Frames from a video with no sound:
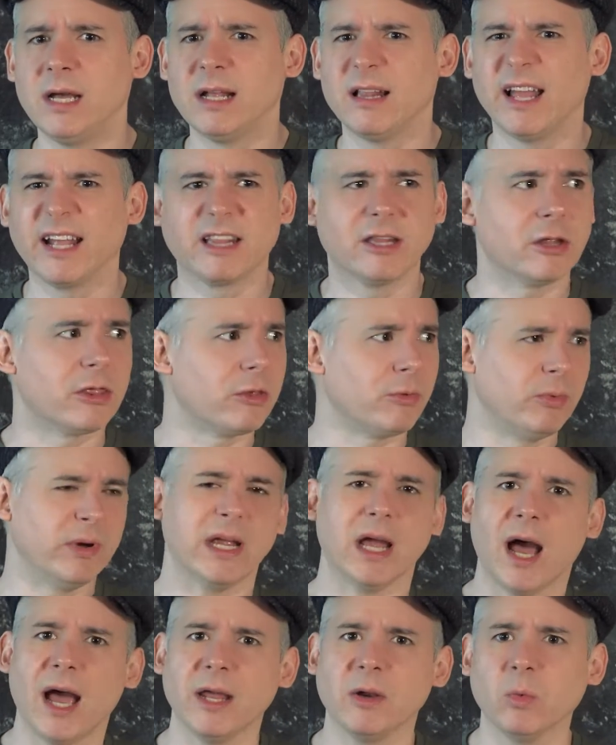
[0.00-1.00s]
like the
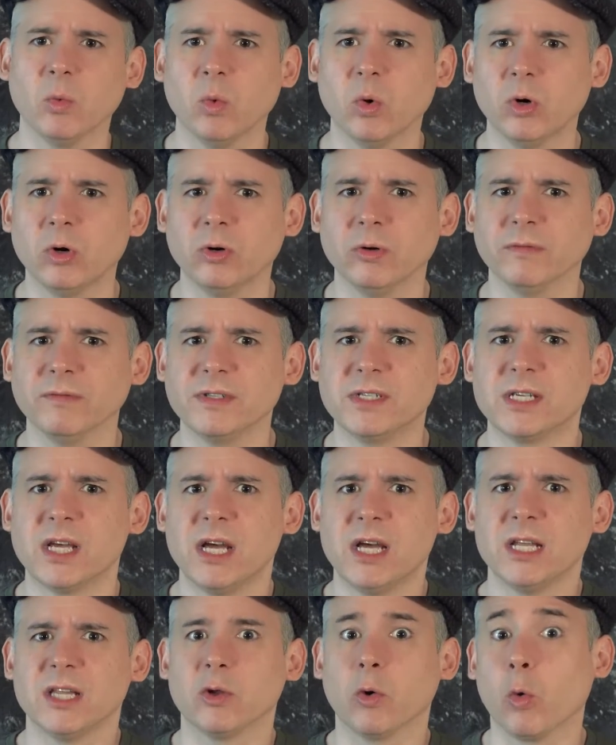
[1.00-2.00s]
three-eyed wolves
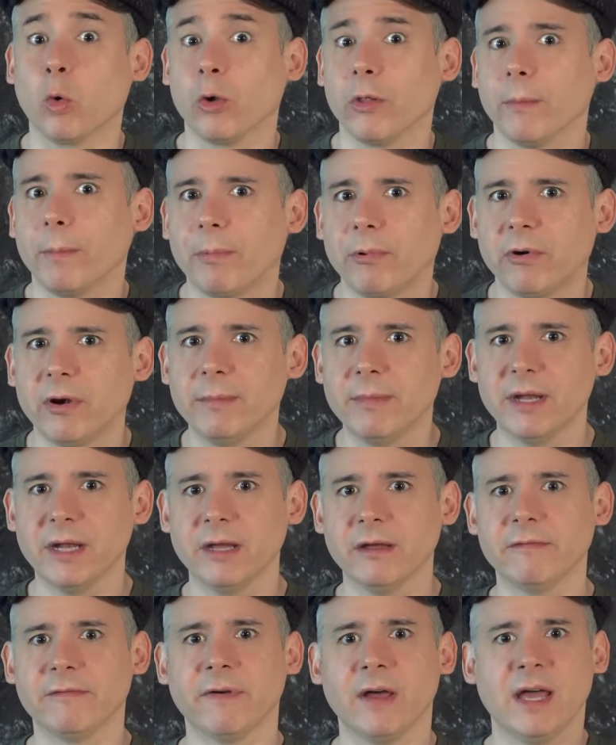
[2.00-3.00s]
or the
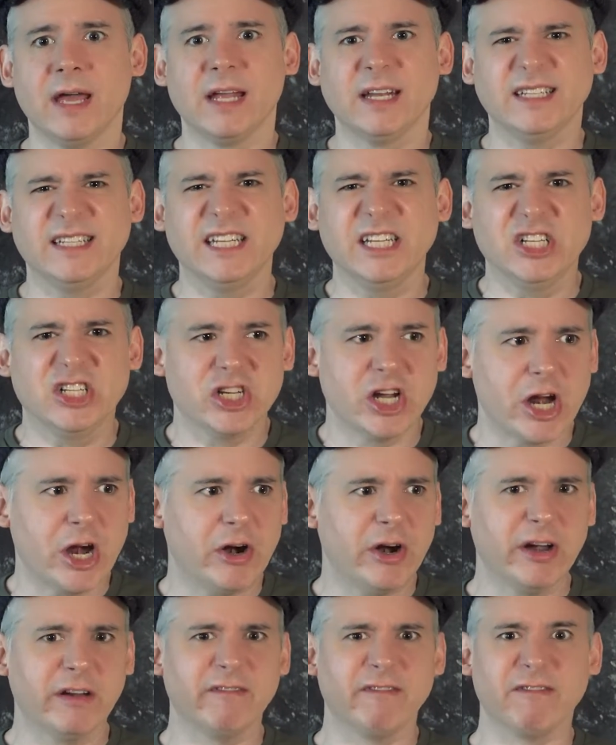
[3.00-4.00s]
primitive,
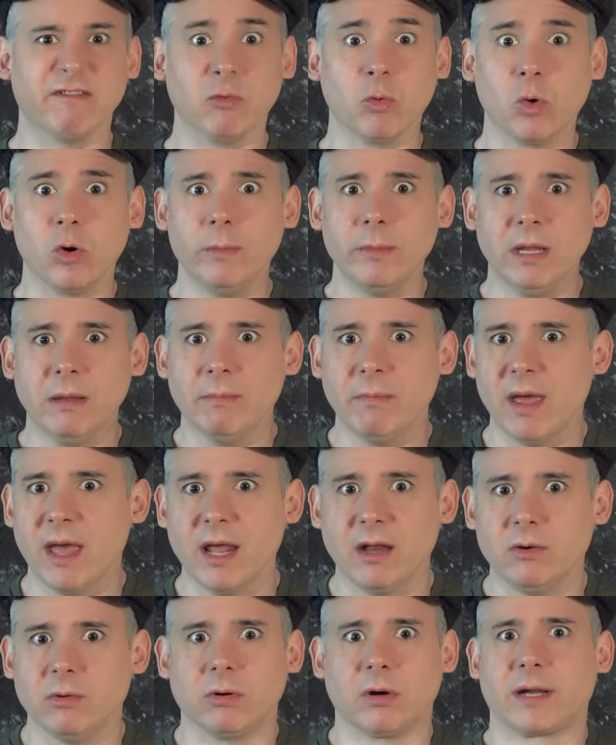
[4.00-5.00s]
degenerate Vormi
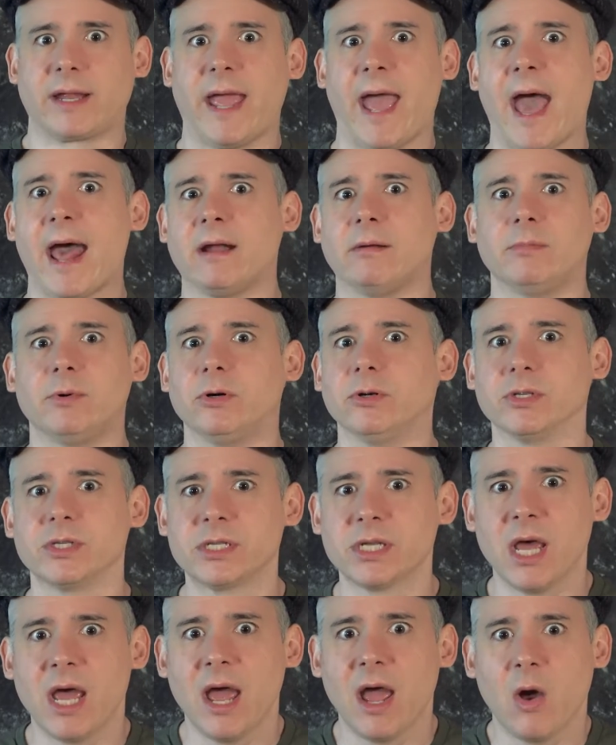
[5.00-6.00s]
men who are cannibals,